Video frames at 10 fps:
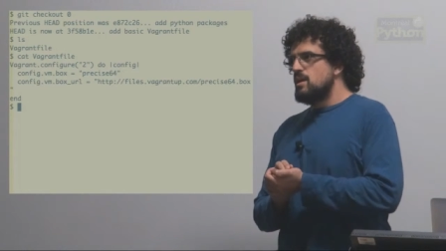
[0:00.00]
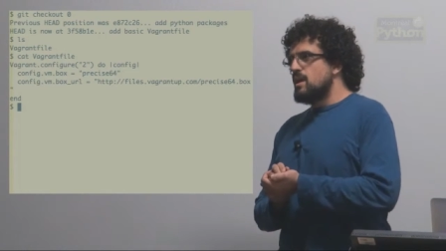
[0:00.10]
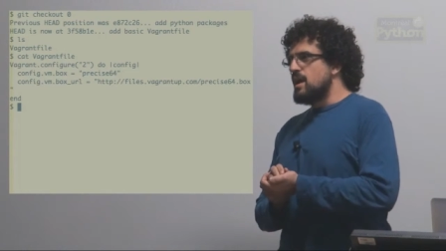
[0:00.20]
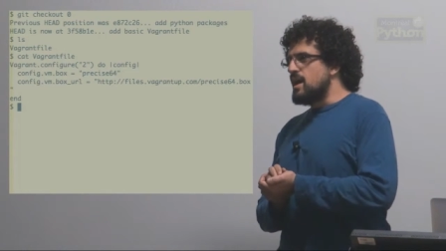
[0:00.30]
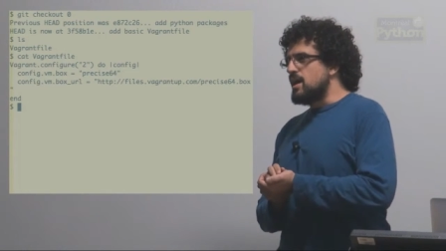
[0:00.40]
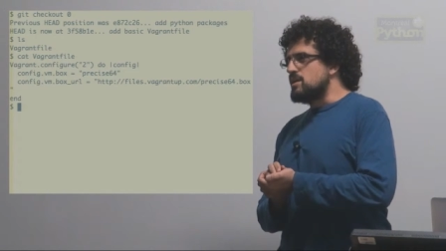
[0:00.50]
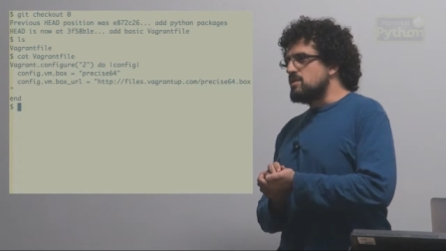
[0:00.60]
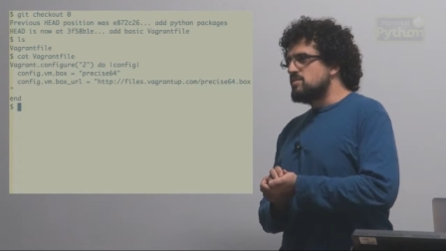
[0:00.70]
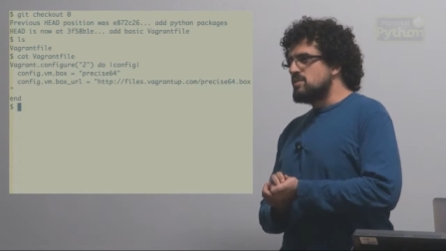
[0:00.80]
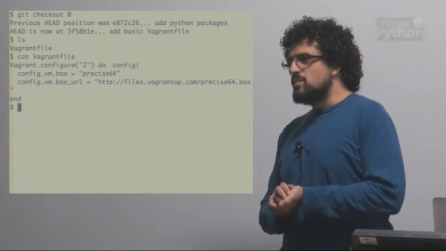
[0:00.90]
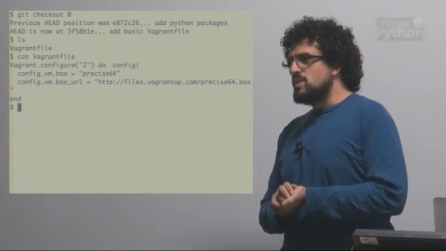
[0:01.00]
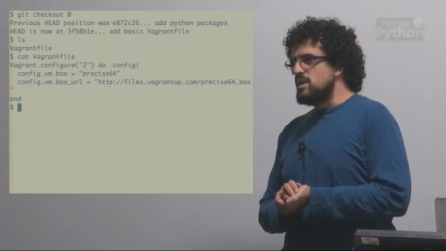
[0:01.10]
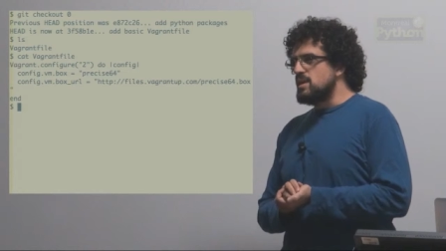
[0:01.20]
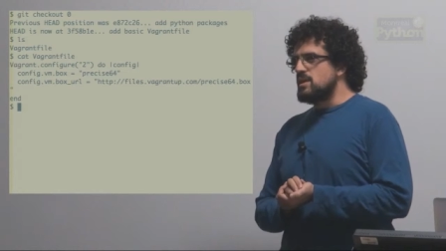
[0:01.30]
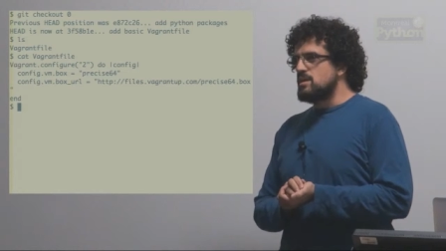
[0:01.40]
and
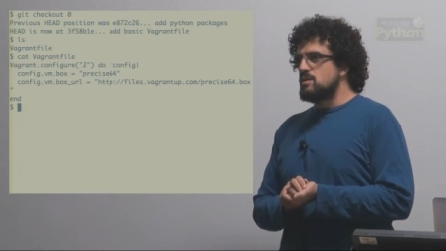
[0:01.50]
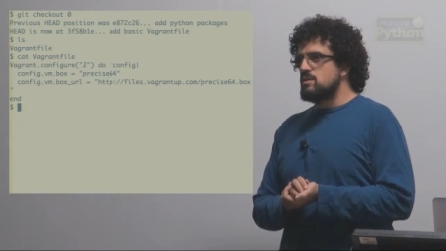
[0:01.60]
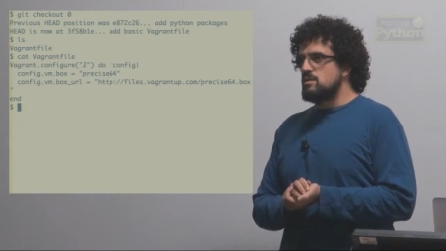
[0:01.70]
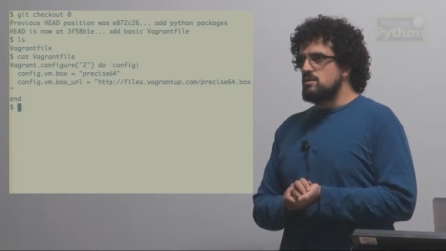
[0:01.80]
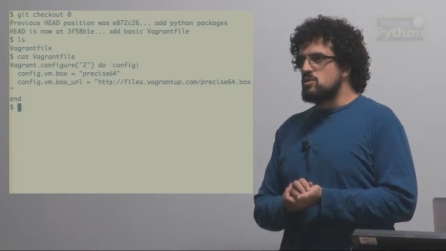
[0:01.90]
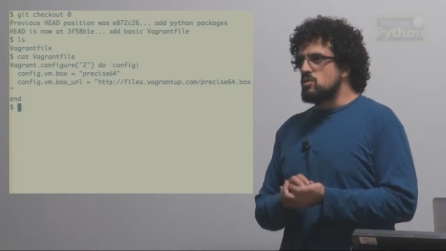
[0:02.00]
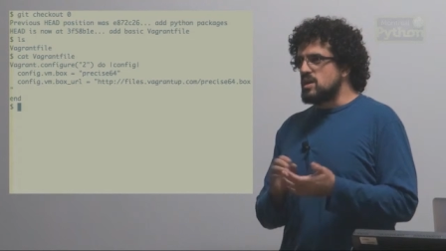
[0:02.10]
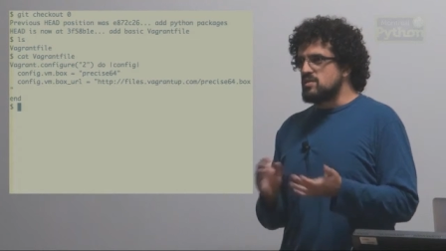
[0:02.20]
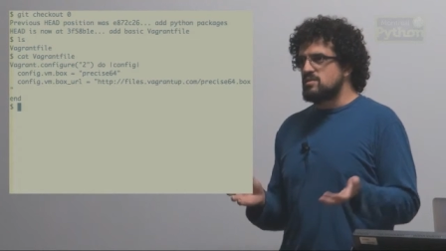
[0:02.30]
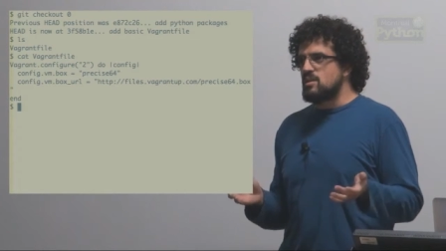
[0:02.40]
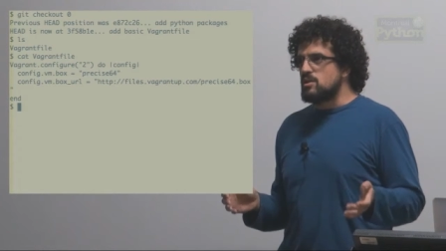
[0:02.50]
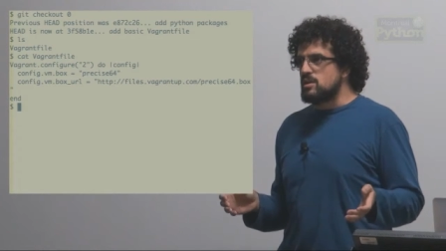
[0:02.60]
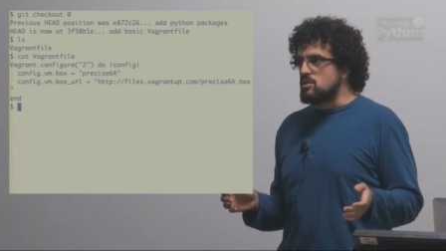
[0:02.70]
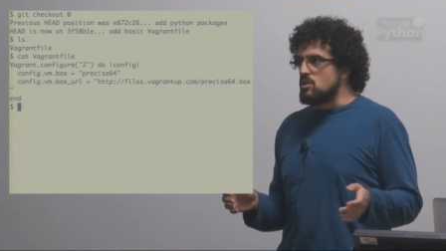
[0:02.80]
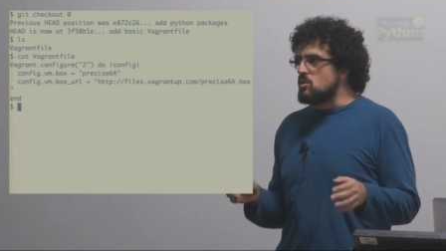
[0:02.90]
somebody you don't
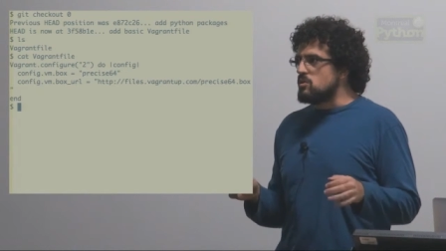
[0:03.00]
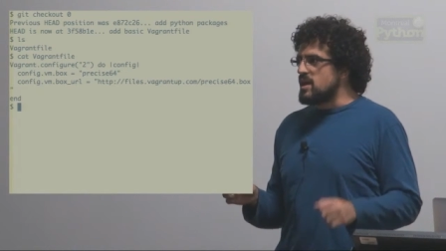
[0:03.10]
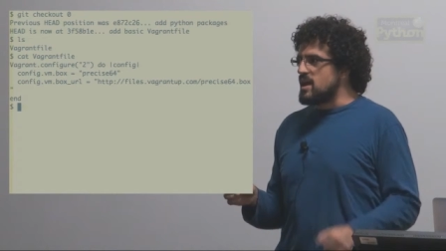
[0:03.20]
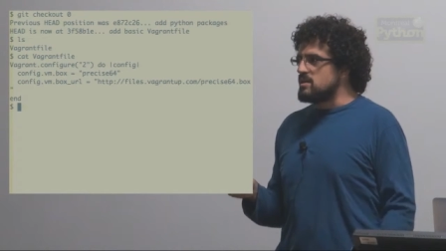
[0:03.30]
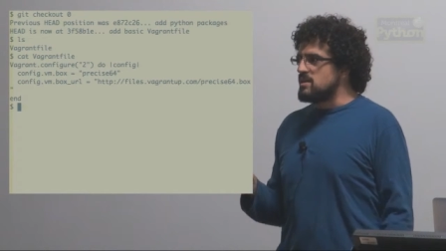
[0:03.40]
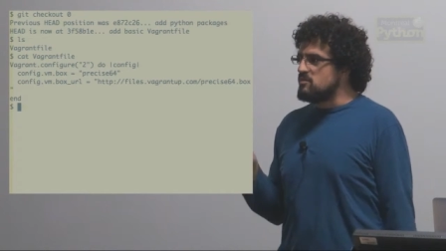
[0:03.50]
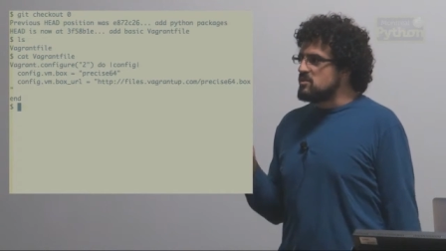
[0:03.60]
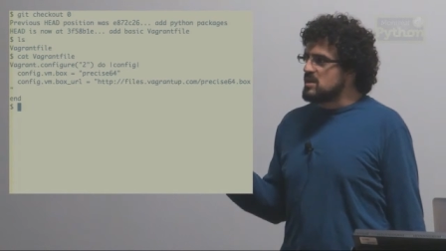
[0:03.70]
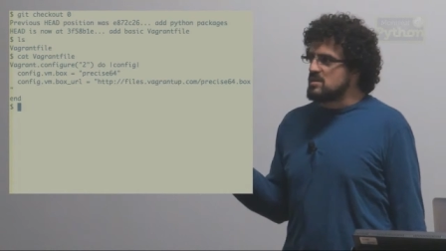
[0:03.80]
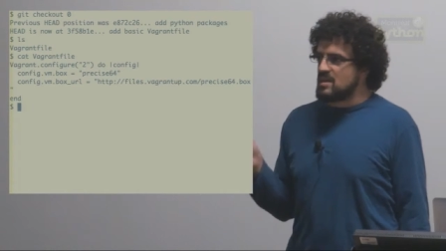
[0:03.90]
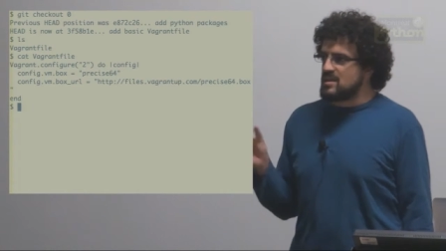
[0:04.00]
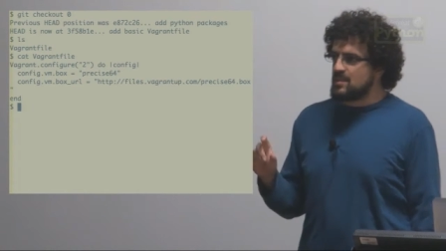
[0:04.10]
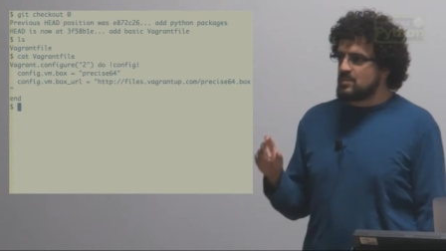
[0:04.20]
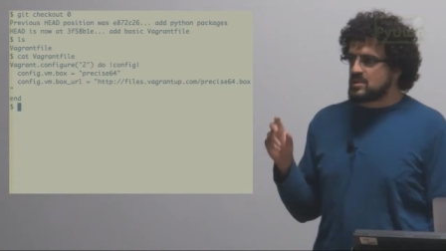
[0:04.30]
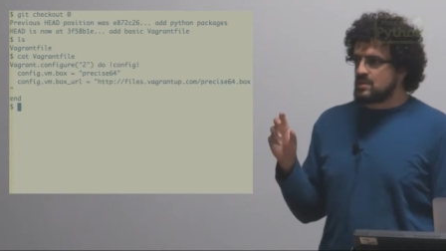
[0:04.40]
necessarily know that everything's
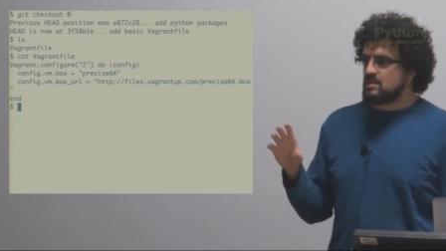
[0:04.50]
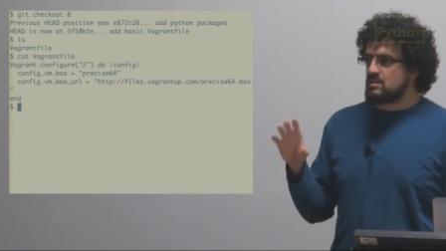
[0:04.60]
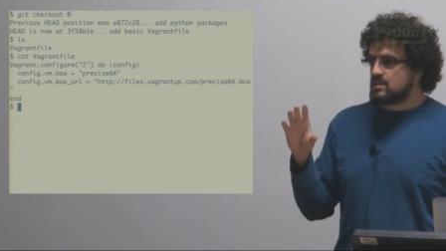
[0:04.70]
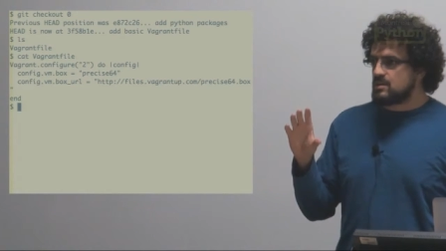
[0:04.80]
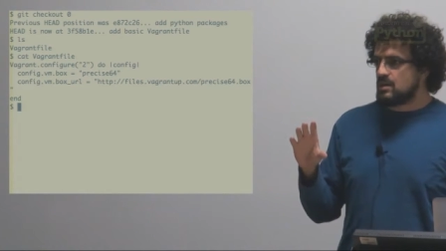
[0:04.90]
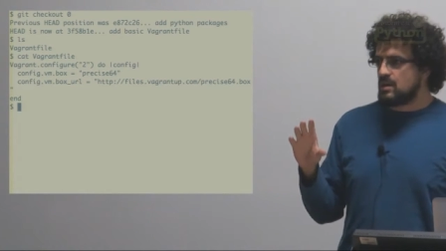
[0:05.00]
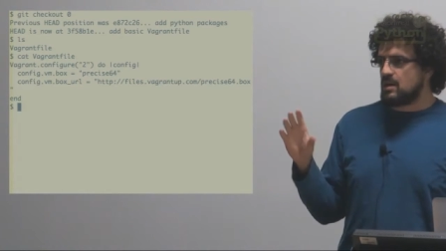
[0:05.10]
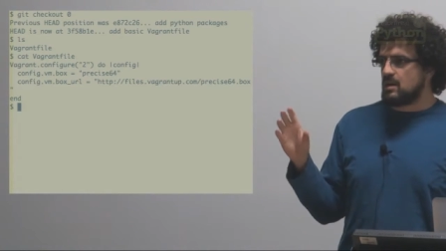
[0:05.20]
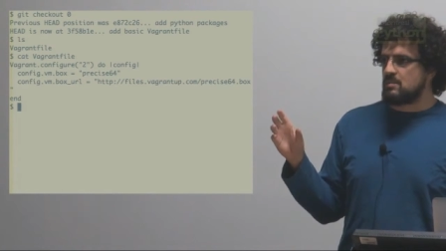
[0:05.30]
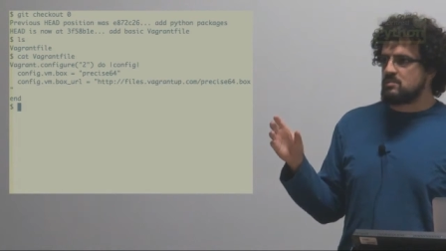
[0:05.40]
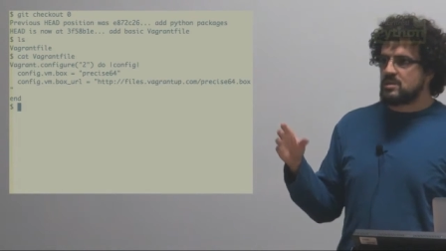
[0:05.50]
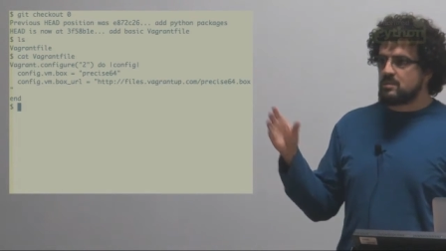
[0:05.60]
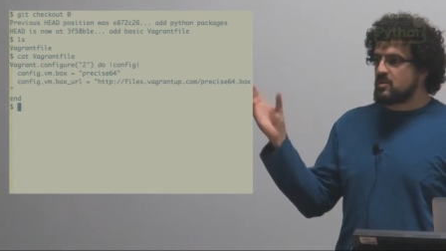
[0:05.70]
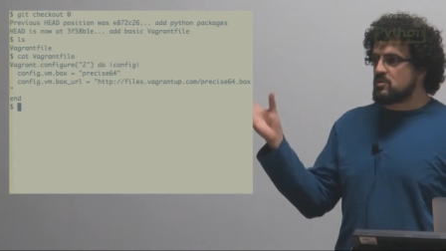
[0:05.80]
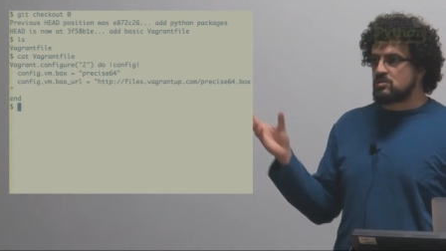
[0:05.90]
idempotent, that uh,
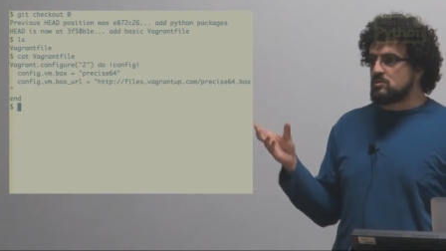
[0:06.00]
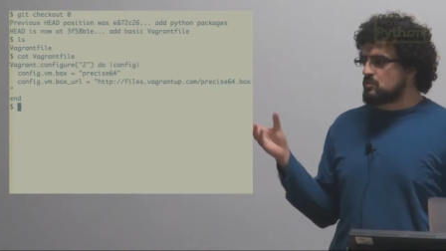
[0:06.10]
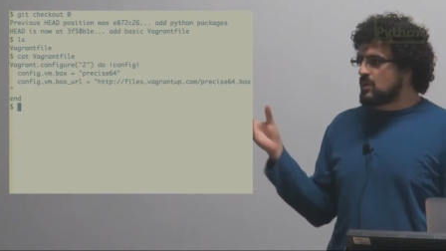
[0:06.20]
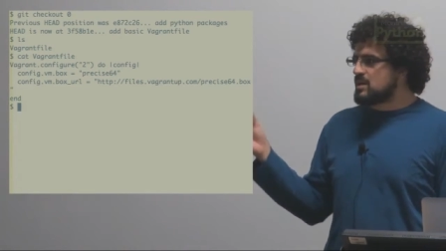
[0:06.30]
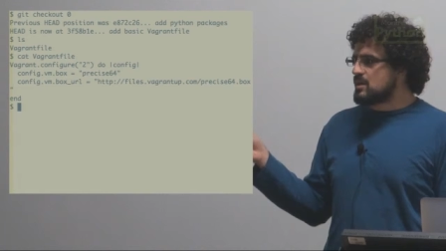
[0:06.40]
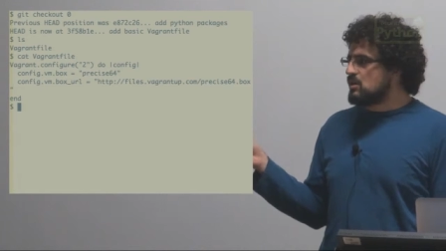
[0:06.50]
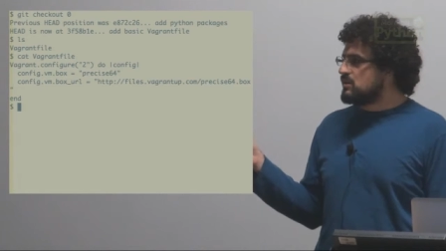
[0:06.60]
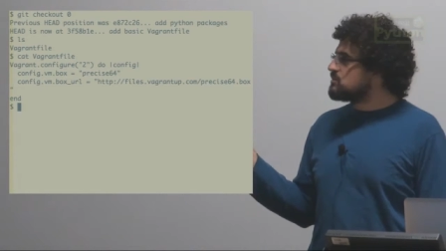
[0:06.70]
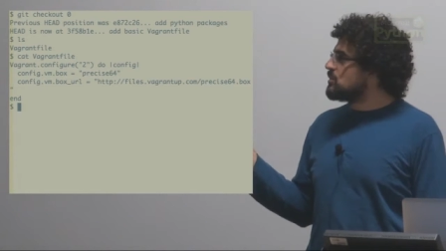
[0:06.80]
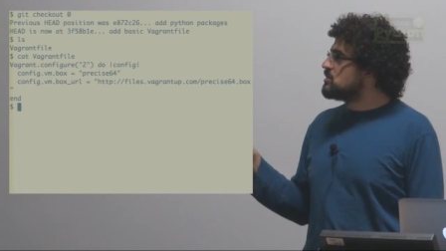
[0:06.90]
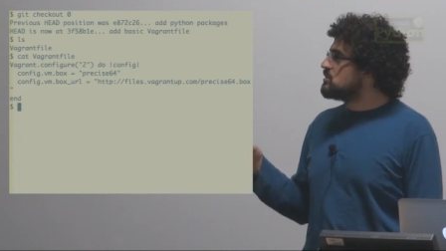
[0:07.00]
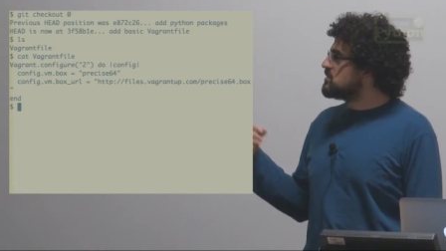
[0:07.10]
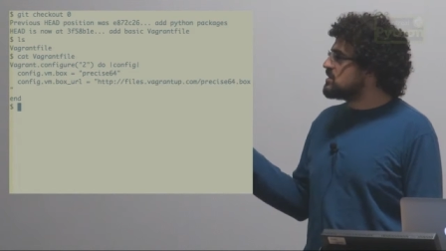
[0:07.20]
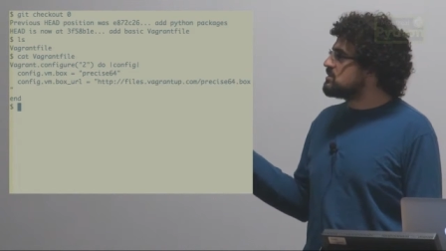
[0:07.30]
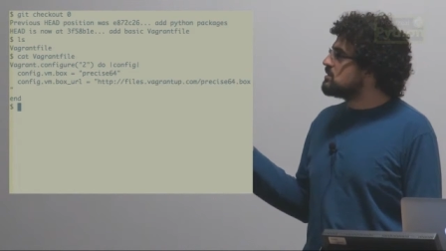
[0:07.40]
the person who's writing all these
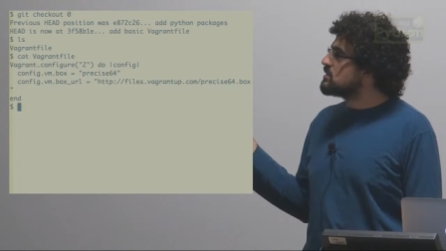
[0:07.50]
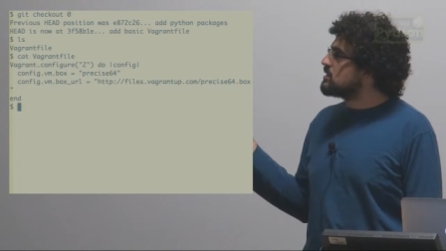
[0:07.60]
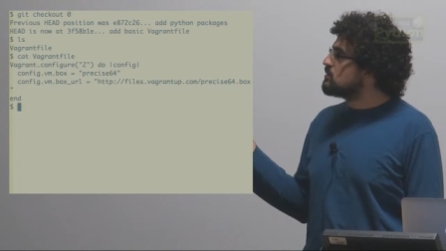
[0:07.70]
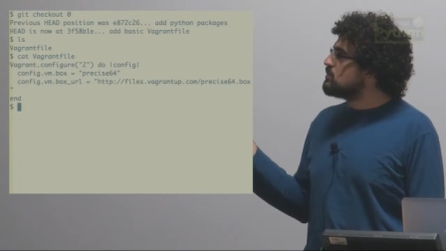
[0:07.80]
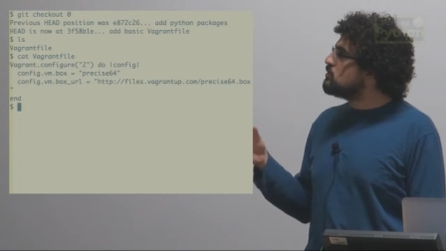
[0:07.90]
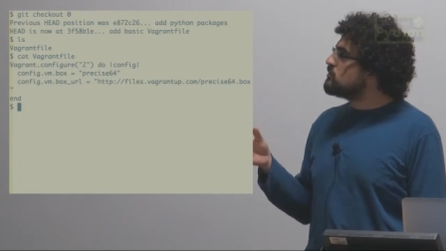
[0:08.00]
modules isn't just going to remove